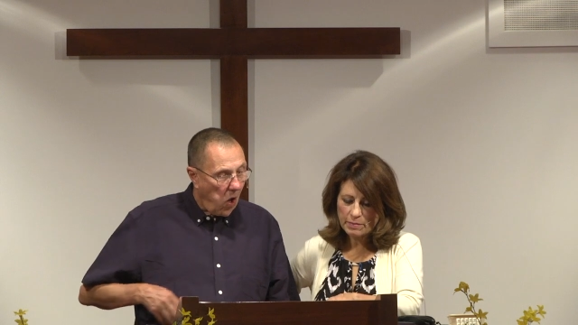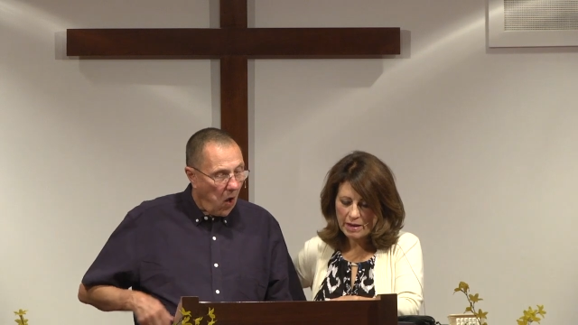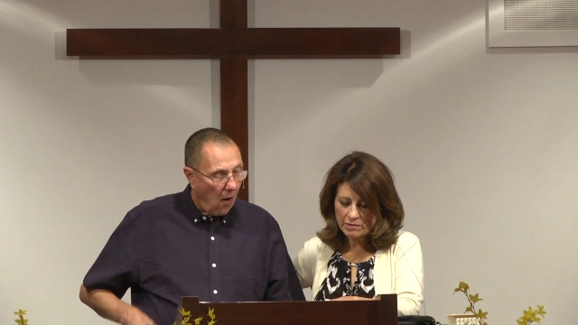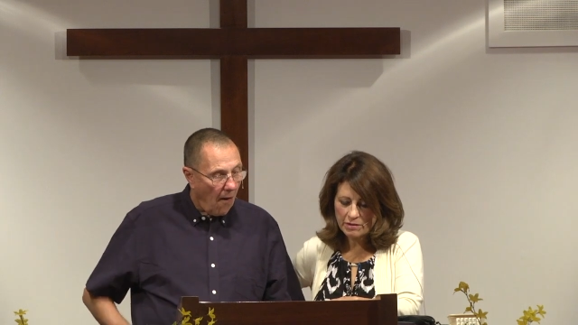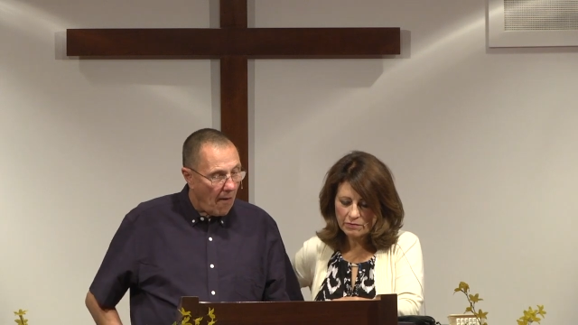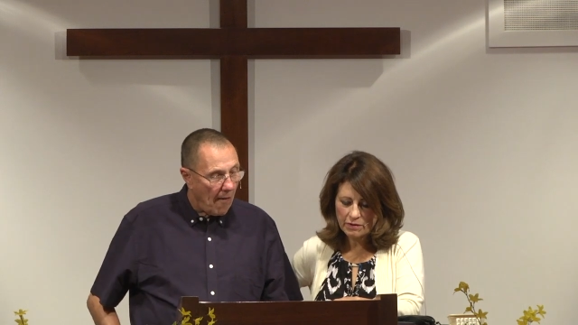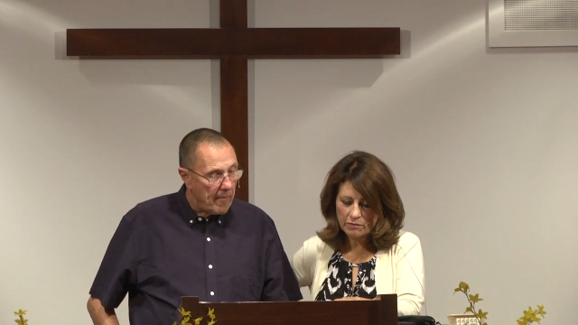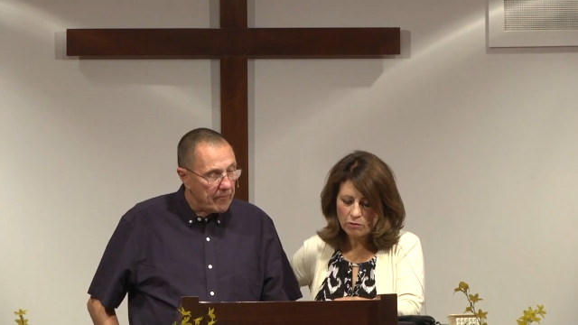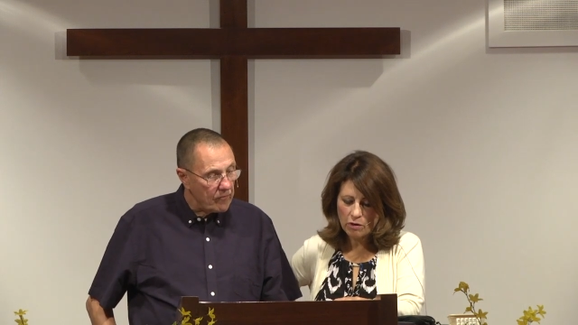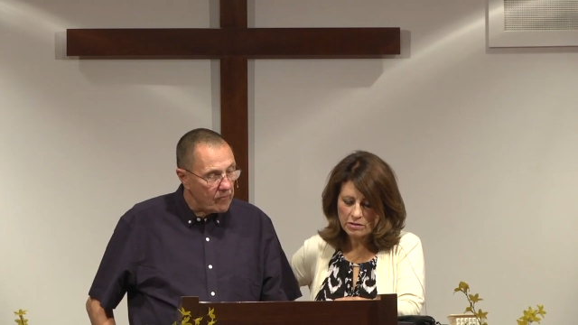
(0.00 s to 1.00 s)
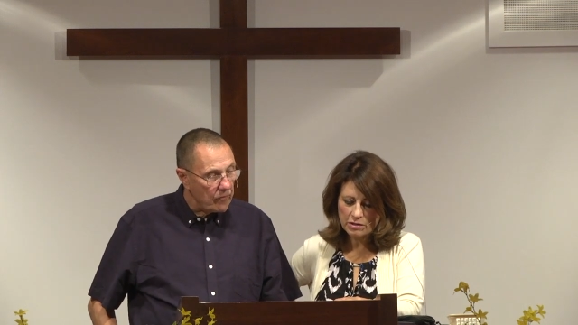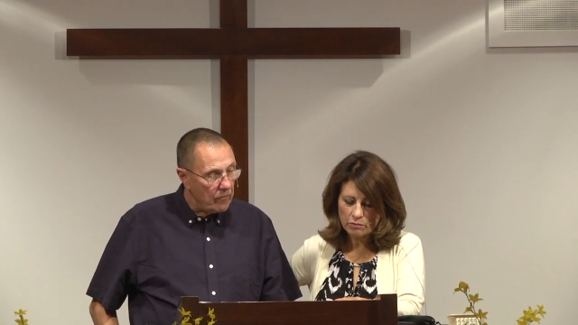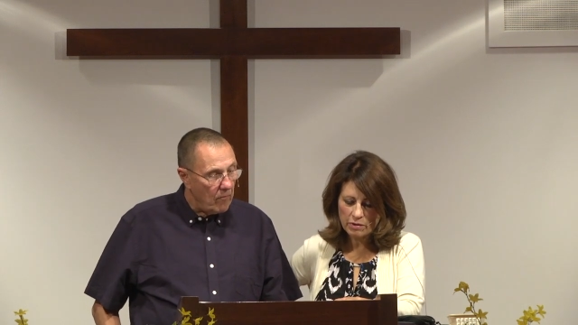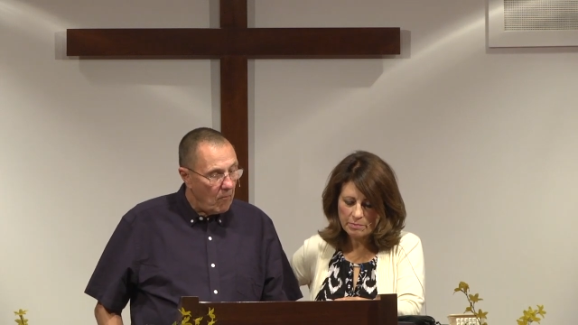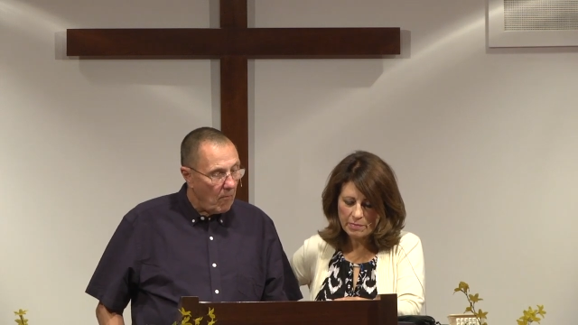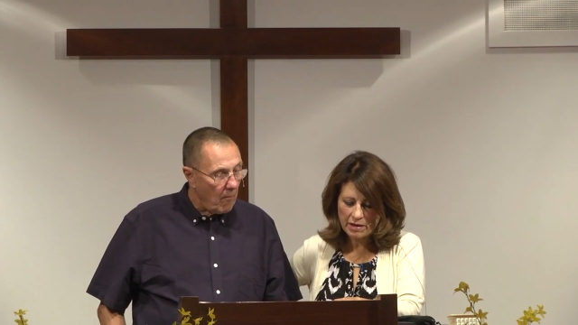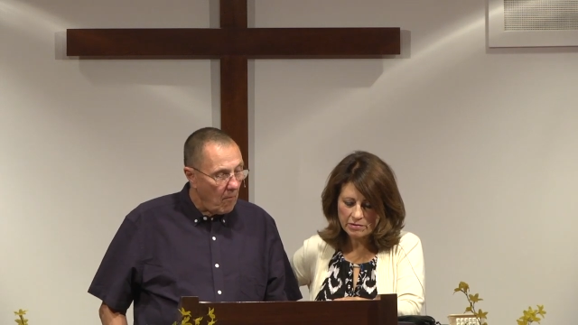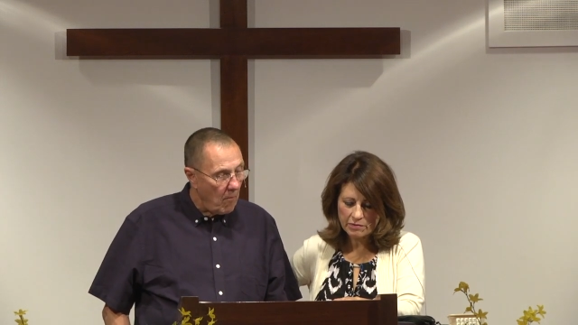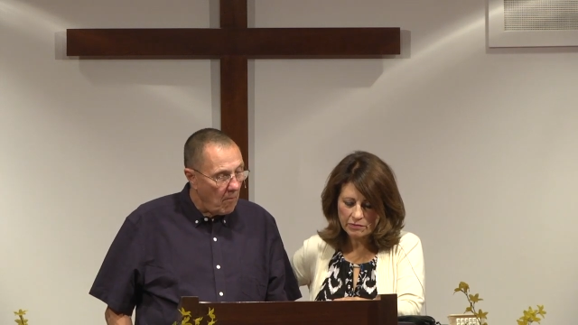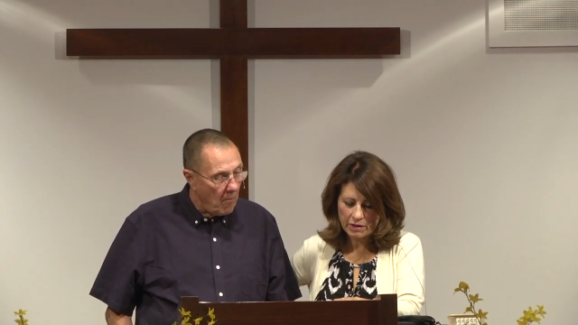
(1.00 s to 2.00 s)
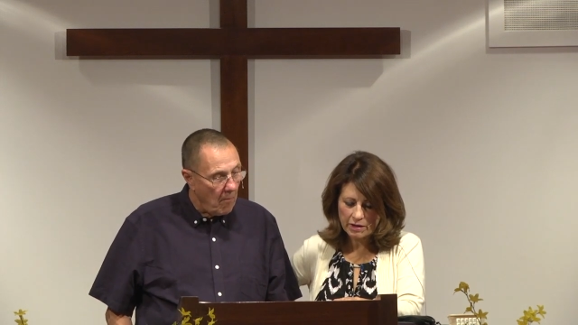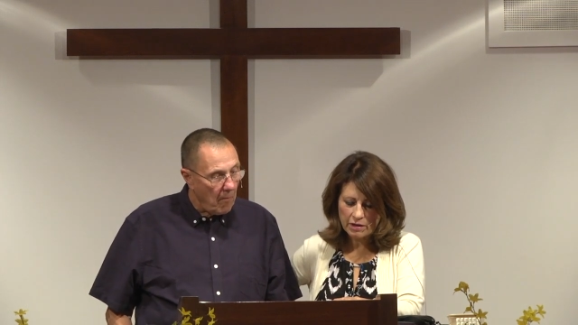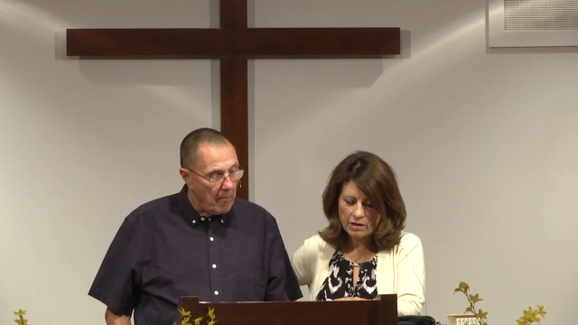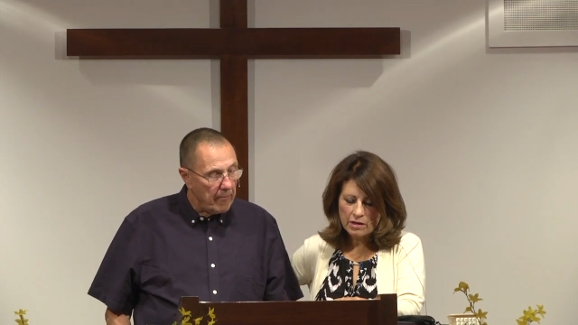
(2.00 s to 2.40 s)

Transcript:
Speaker 1: bountifully will also reap bountifully.